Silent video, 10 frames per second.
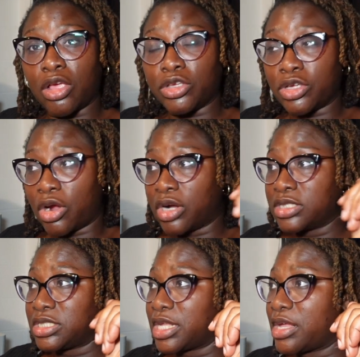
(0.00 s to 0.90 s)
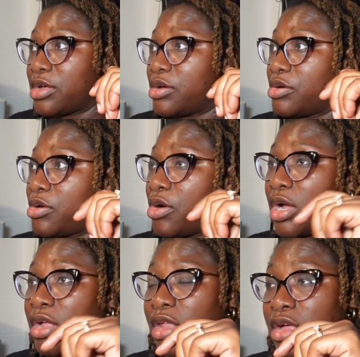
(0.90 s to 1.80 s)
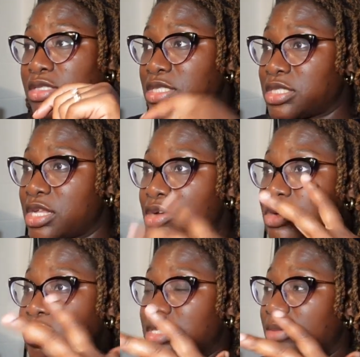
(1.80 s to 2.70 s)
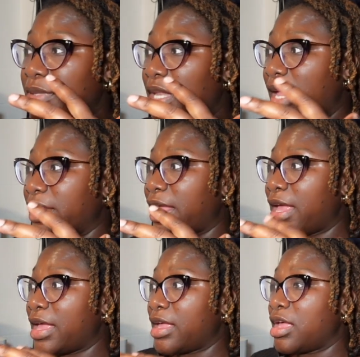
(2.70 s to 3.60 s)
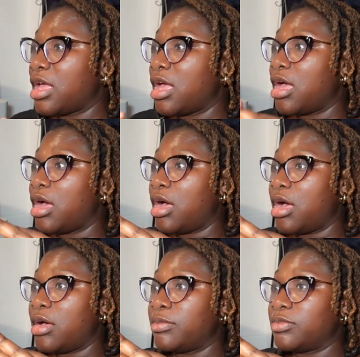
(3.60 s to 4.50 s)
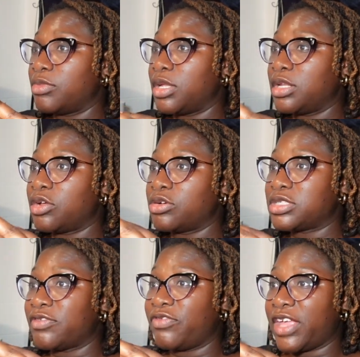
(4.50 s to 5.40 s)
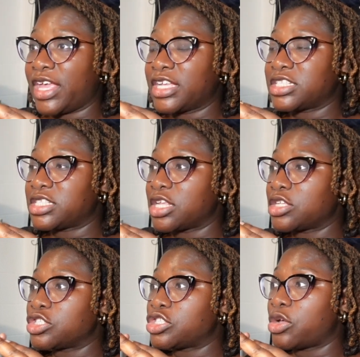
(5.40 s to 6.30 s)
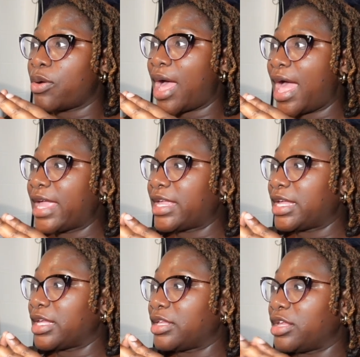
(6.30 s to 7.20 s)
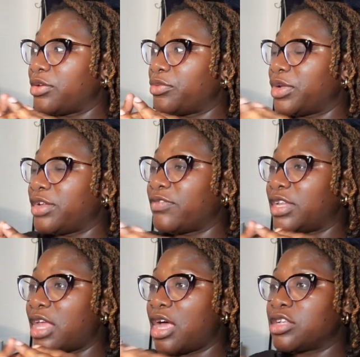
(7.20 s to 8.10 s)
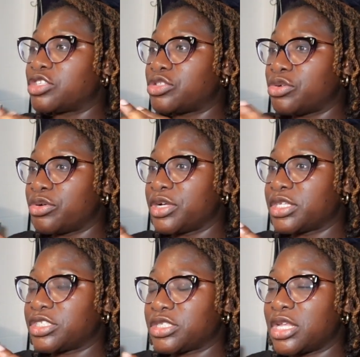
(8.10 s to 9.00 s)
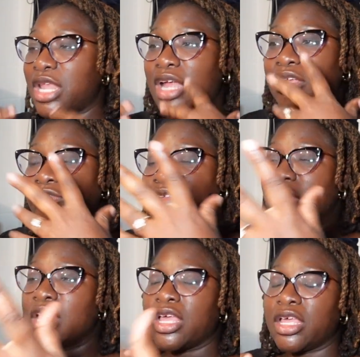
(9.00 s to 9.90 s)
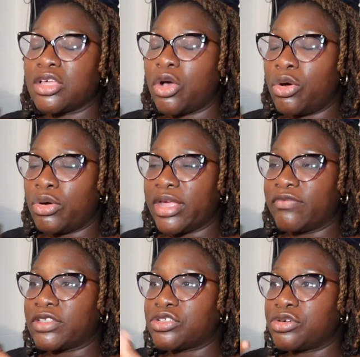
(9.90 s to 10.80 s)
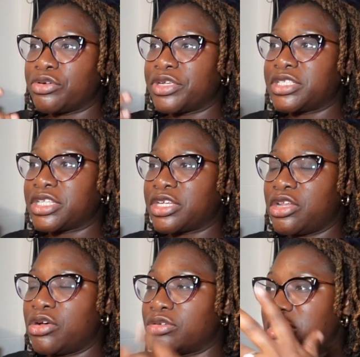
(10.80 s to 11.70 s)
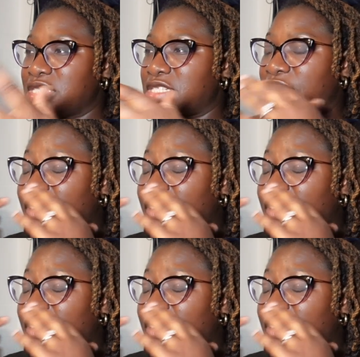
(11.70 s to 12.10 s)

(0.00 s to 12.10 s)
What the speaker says: yard sale or a closet sale or something like that, in those effects, so I can get rid of a lot of storage, a lot of old inventories and clothes and stuff